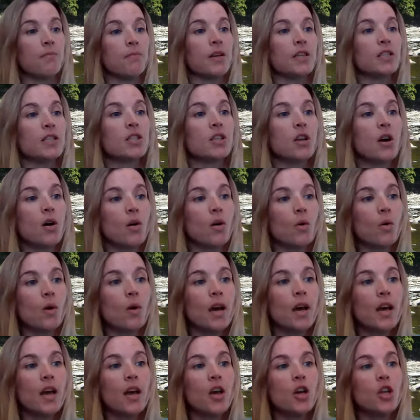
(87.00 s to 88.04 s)

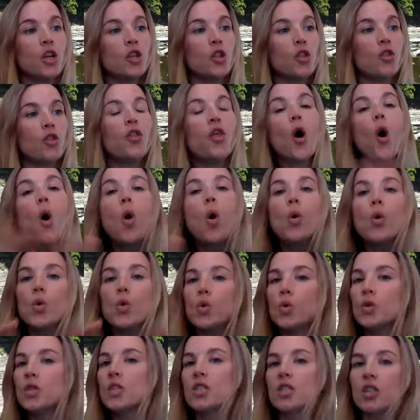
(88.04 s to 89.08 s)
So
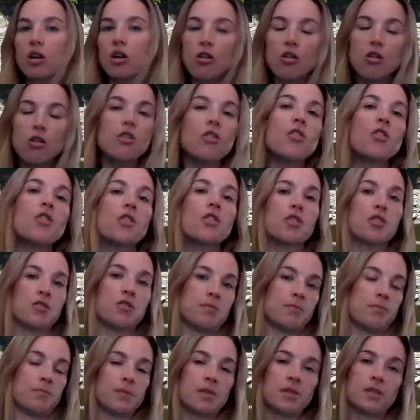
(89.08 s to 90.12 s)
those
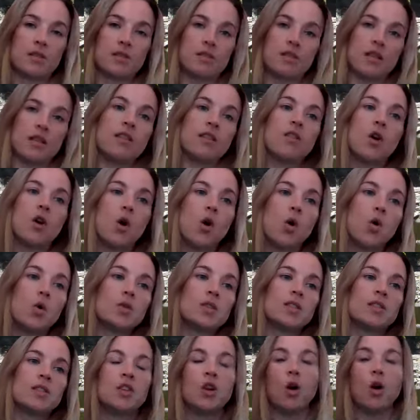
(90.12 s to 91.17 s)
terms and
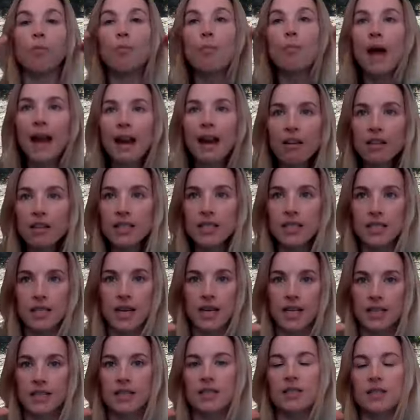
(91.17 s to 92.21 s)
those,
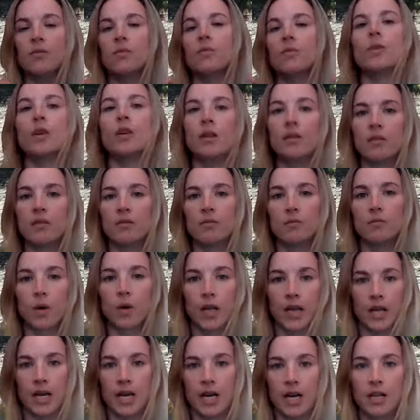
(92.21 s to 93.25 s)
parasites and
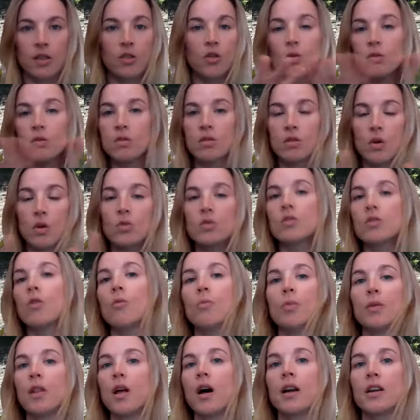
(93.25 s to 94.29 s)
whatnot, those don't
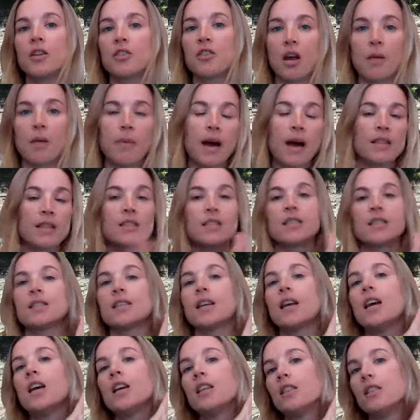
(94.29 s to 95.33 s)
belong in your hypothesis.
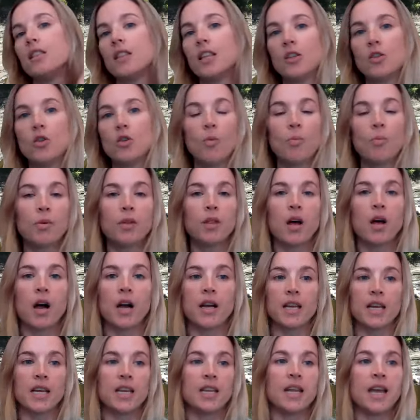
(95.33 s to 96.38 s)
They don't
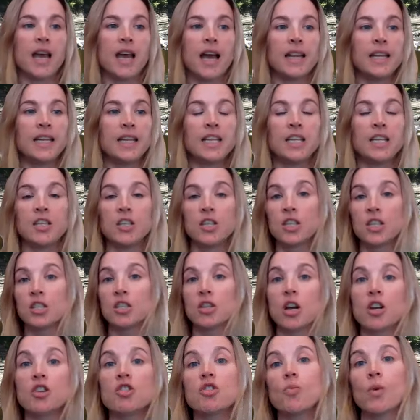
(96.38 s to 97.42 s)
belong in any
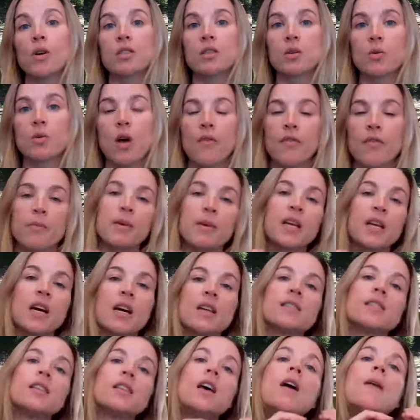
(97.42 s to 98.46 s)
discussion whatsoever
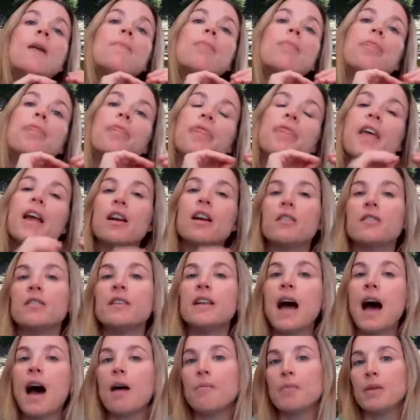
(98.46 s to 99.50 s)
because they're
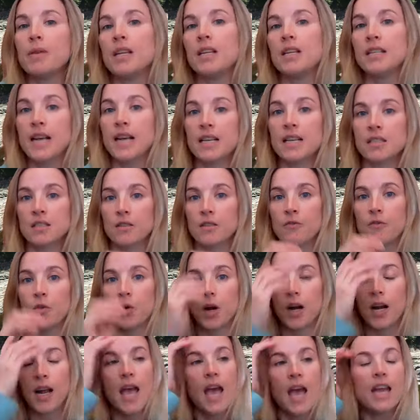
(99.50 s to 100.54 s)
not being tested
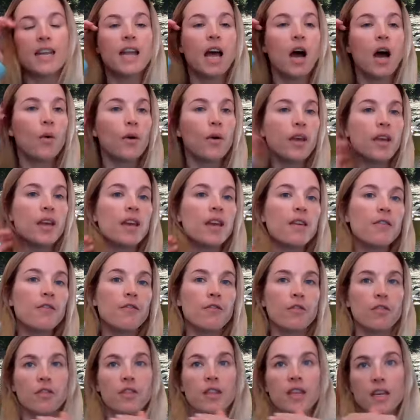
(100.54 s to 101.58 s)
for. Now, if
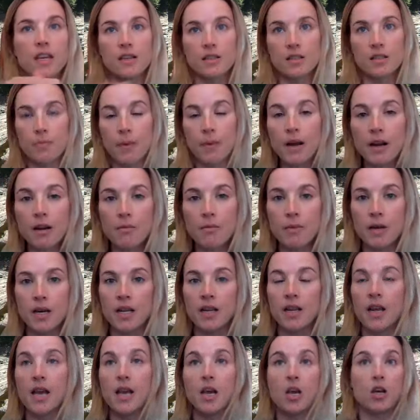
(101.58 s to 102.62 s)
the
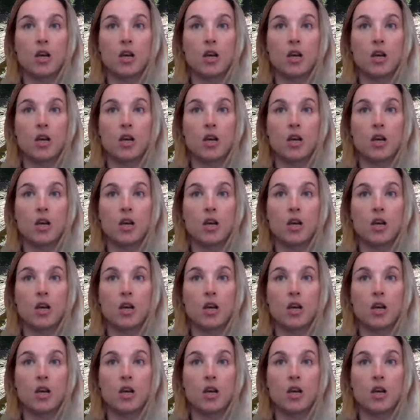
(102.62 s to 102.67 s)
experiment